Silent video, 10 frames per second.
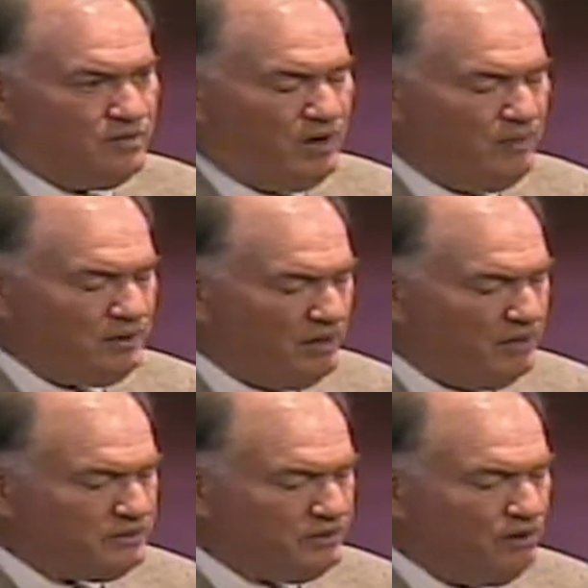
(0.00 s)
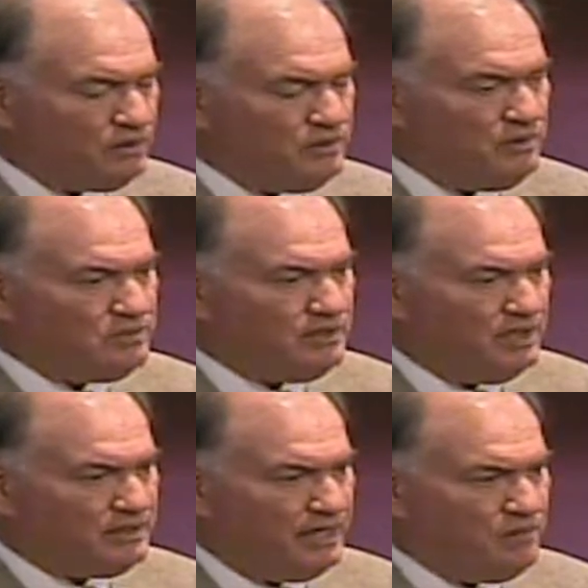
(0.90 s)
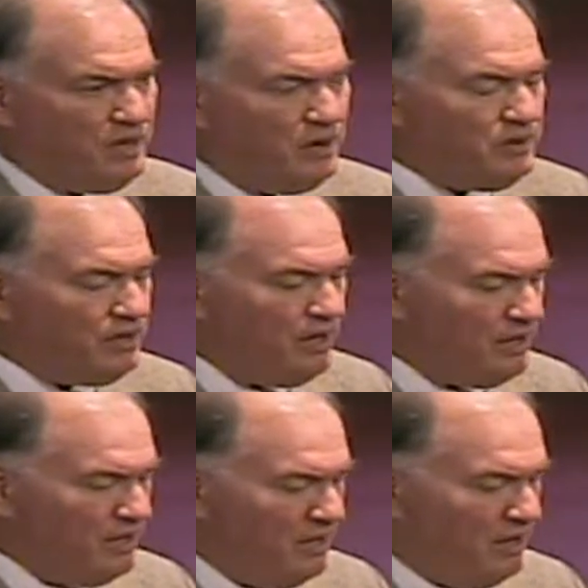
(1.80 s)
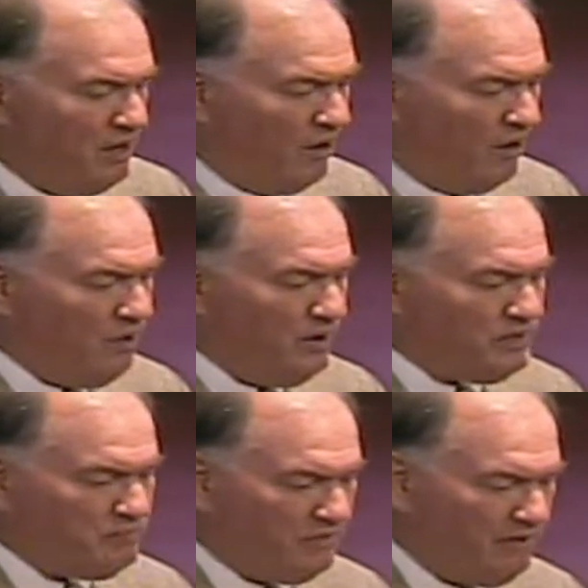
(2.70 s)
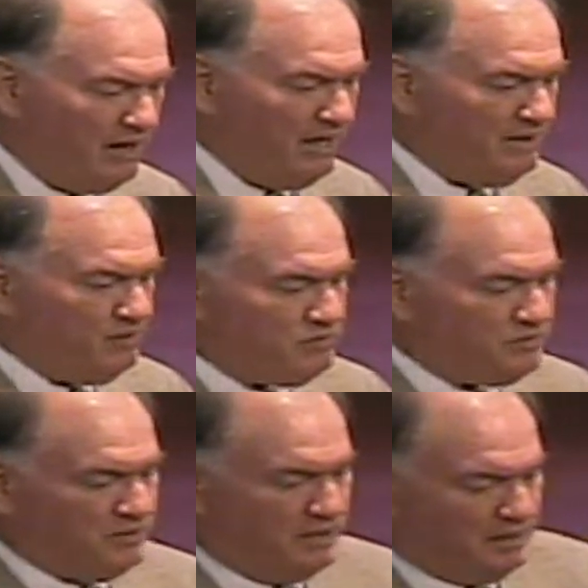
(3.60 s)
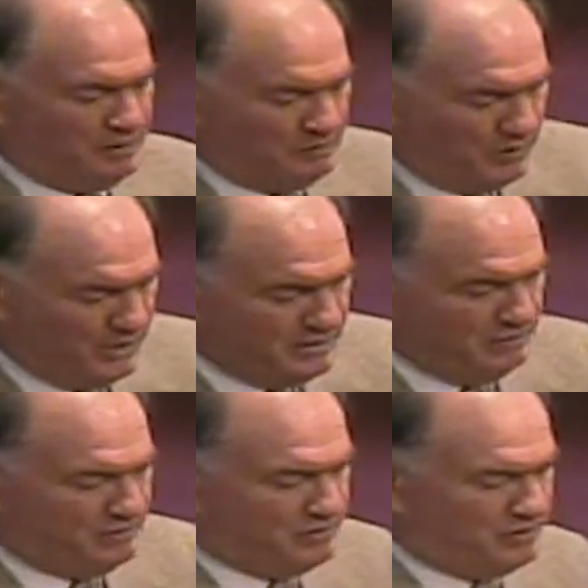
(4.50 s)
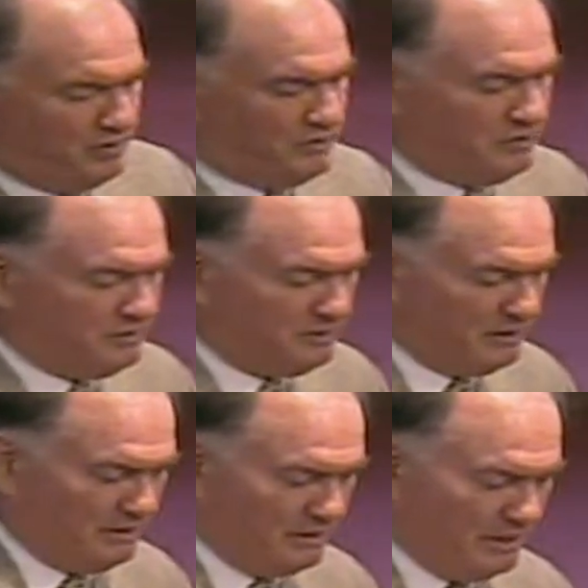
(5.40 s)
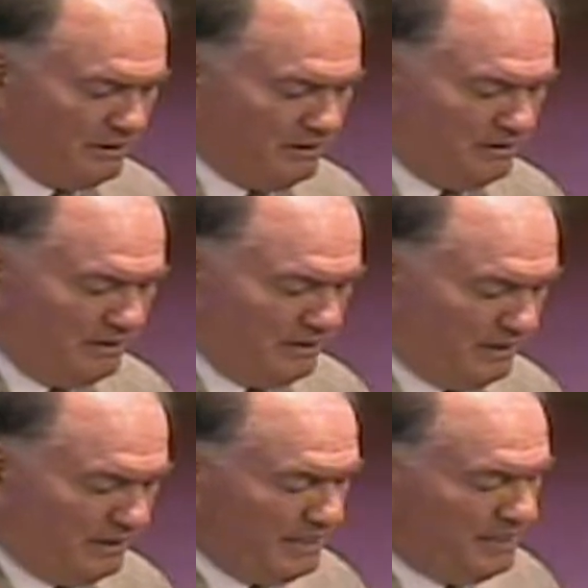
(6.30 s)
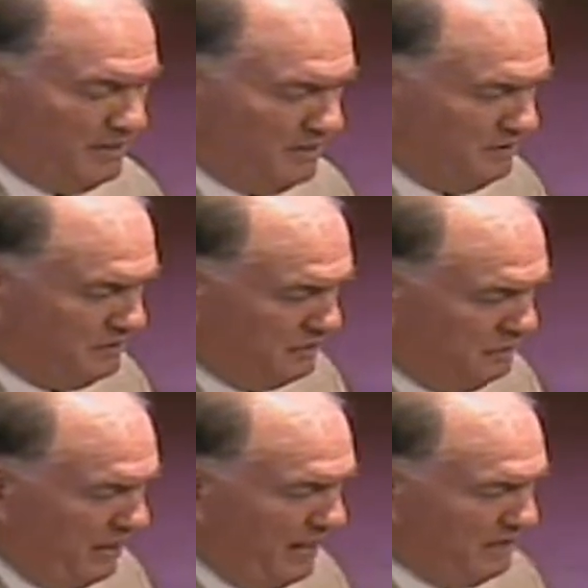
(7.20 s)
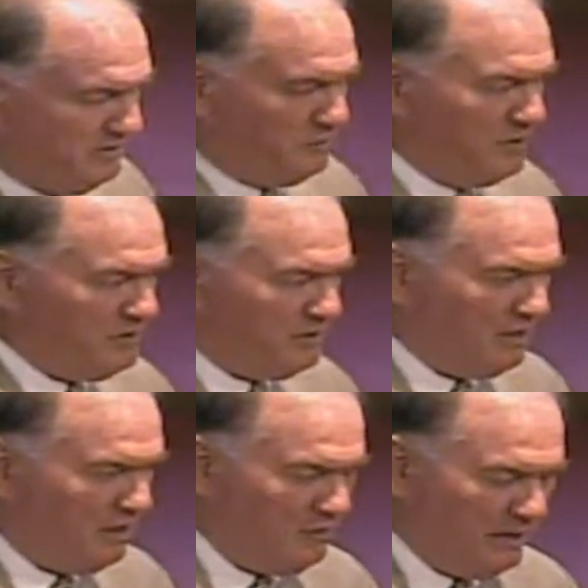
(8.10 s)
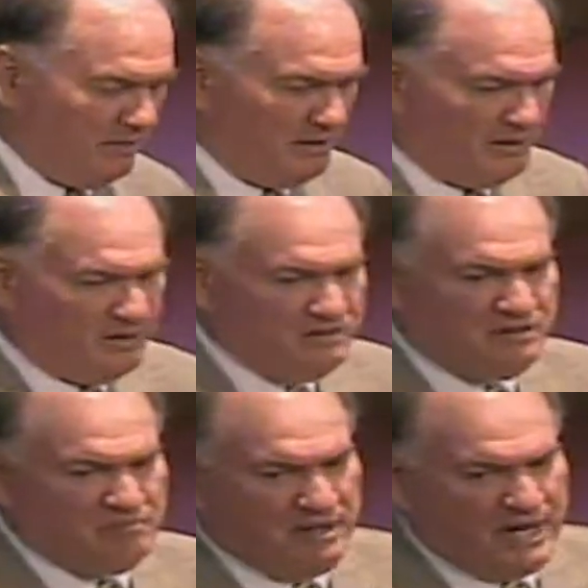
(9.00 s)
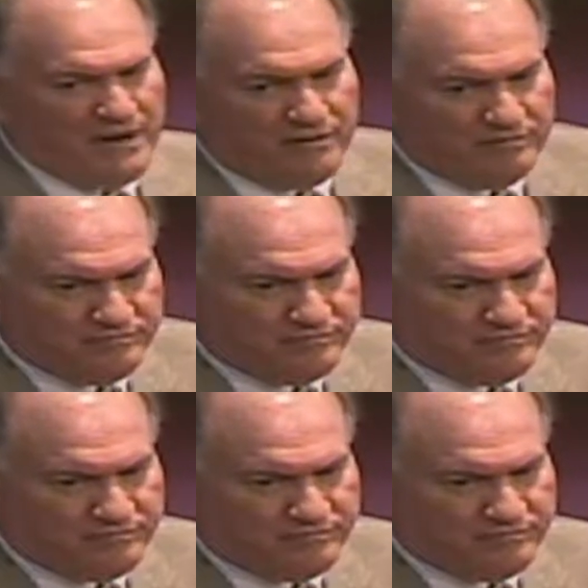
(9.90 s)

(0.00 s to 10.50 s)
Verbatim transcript: Why would God talk to us like that? Why would God always provide those ways of instructions and, and leading us in the path that we should go in if it doesn't matter?